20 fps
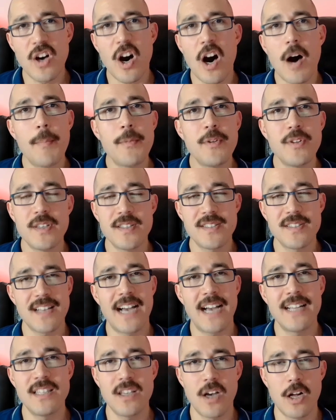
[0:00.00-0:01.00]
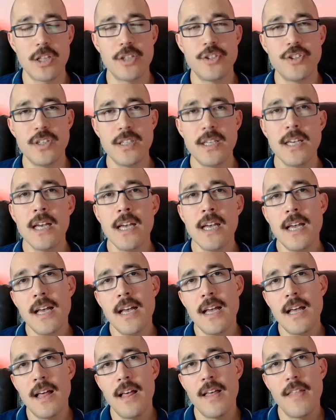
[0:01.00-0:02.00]
communist ideology
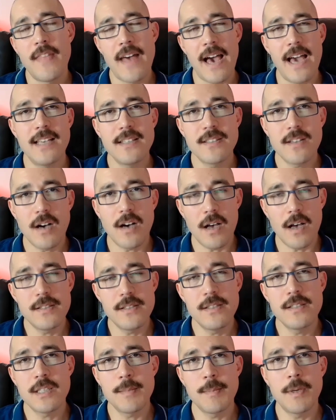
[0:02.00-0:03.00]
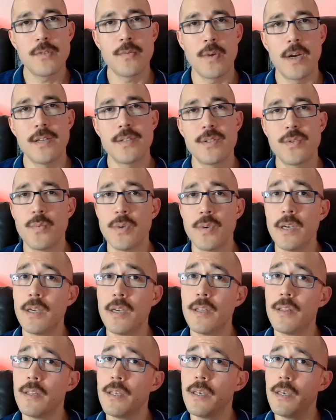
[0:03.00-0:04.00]
that is causing some unrest
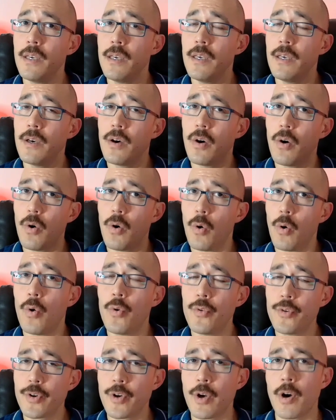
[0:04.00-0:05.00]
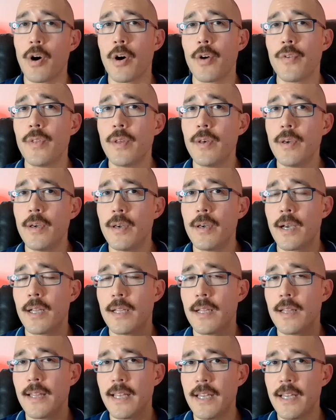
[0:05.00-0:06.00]
with the older guard, the kind
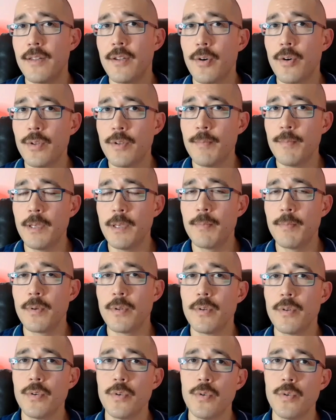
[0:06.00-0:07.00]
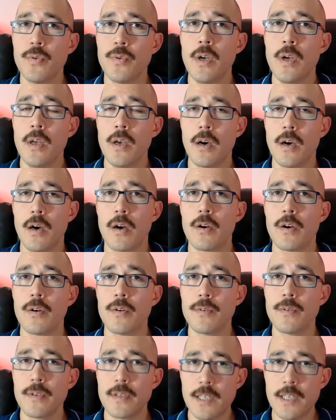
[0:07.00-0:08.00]
of land-owning people who
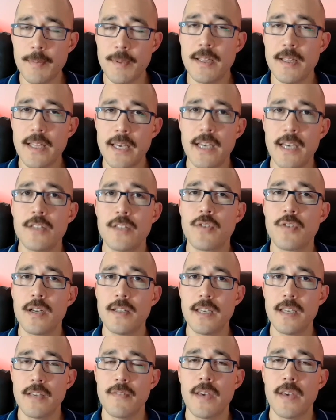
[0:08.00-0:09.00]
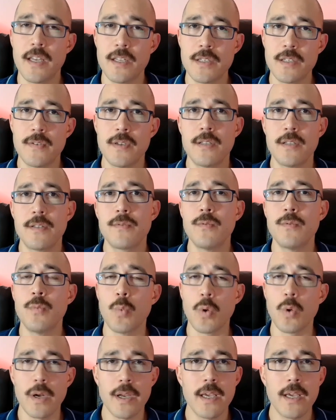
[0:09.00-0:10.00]
are keeping the land, trying to take advantage of it,
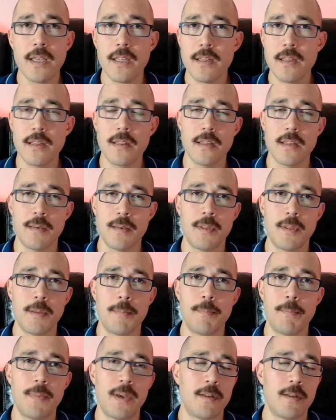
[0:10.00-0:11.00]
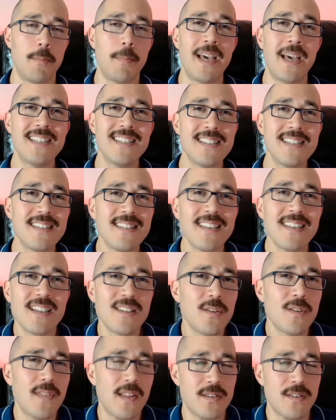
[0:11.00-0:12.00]
working the I don't know, peasants, I don't
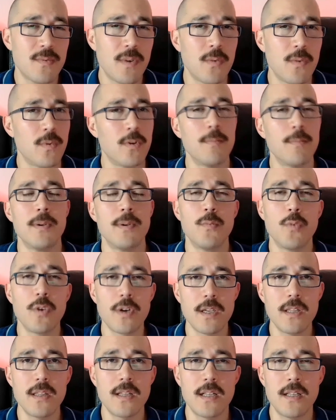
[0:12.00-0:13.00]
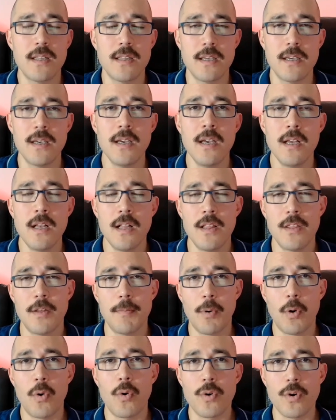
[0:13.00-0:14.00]
know if that's the right word, but working kind of the
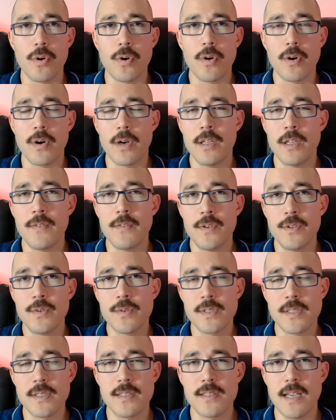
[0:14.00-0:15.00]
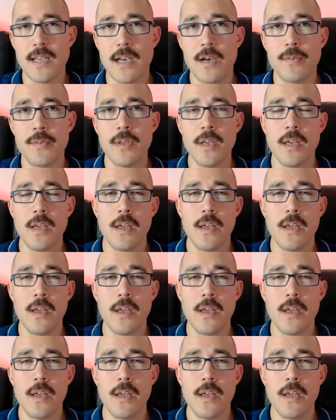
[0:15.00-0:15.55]
poorer individuals in this town,